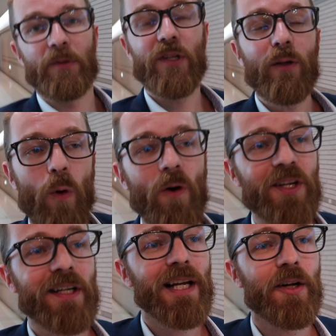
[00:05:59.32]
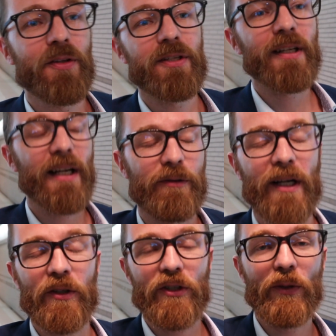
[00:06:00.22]
I'm still walking around,
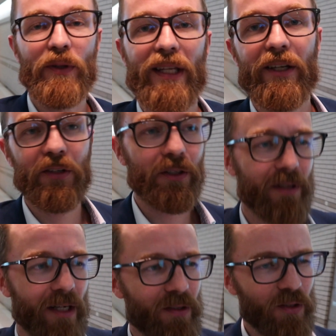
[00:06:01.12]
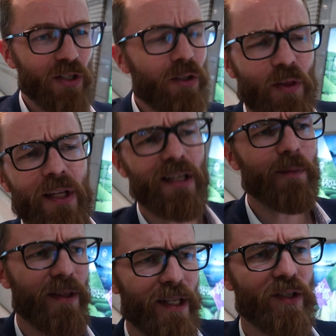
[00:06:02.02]
around to the underground and still thinking
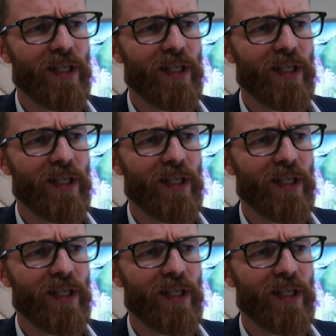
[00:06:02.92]
about that